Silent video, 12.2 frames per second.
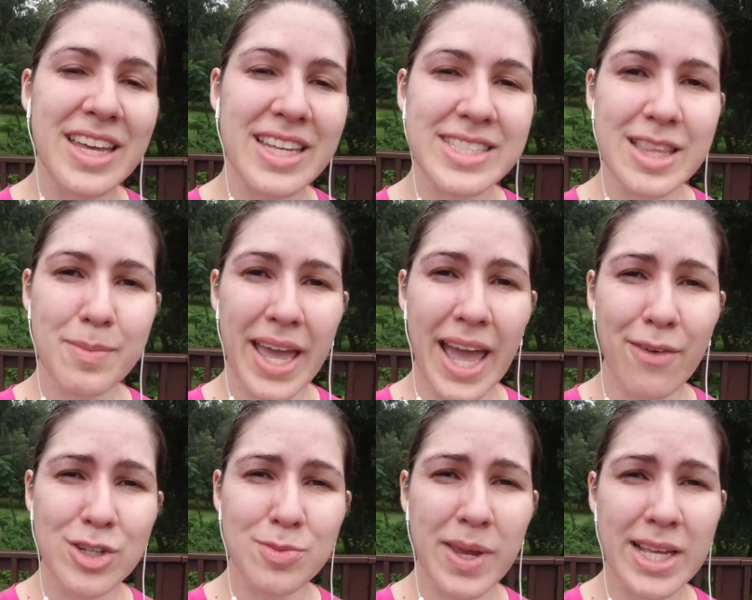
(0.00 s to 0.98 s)
It said that my
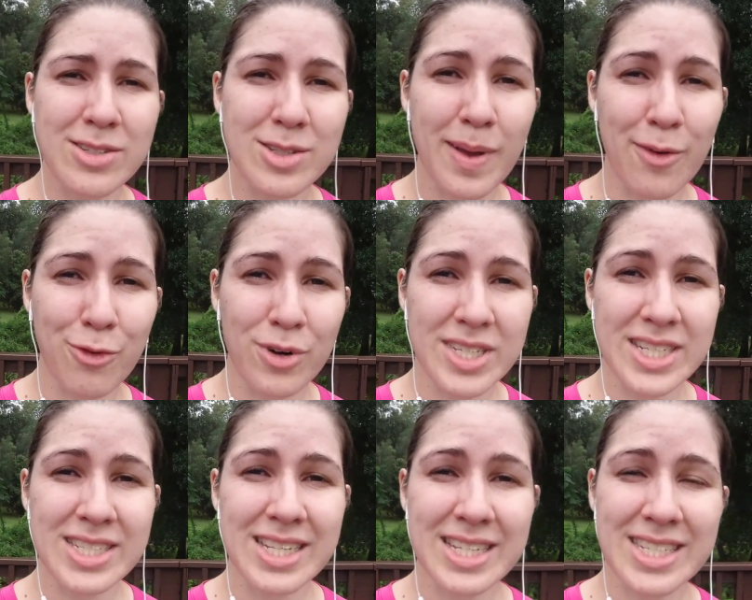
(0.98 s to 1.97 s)
average pace is about
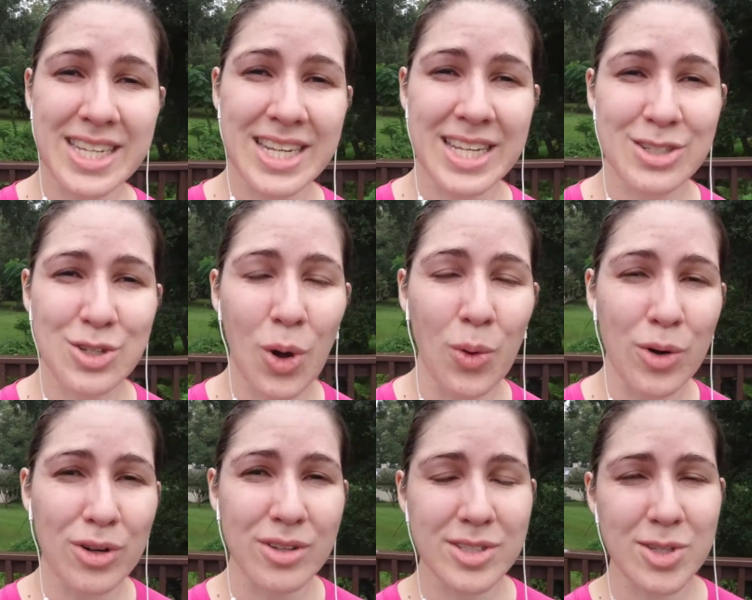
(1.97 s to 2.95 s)
14-16 in
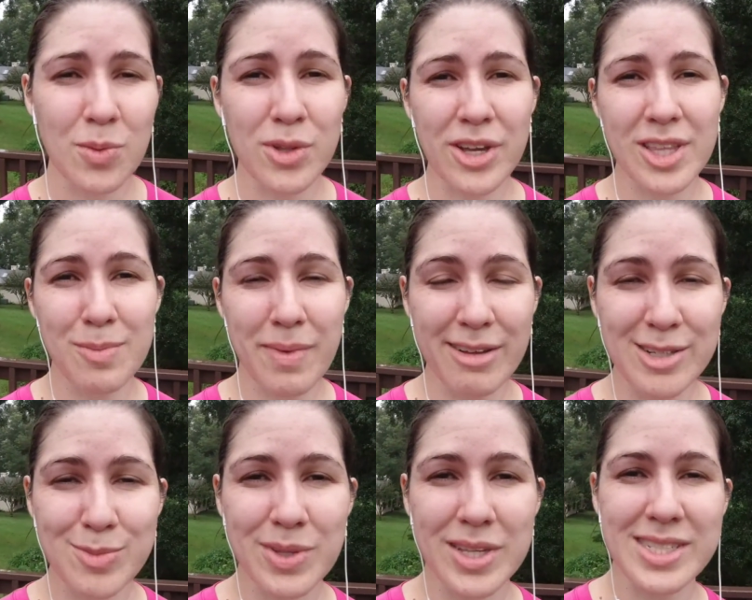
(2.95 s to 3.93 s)
total, so we'll look at the mile
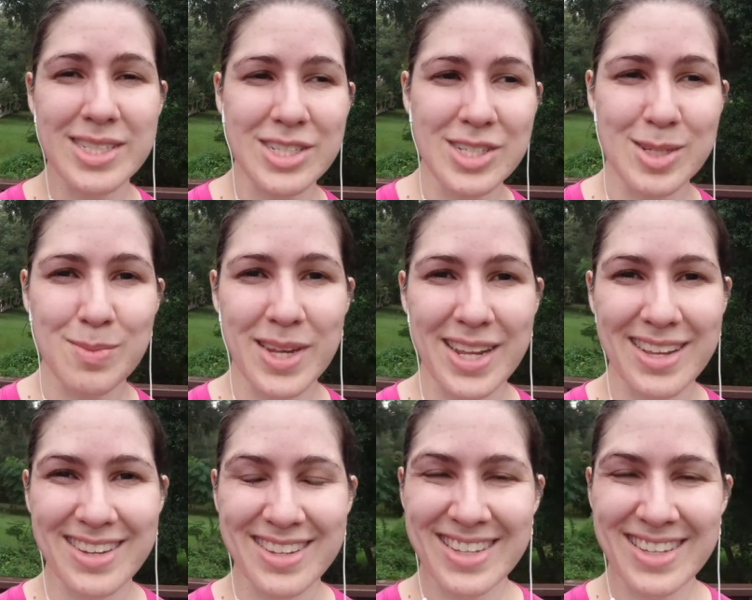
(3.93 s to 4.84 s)
splits in just a minute.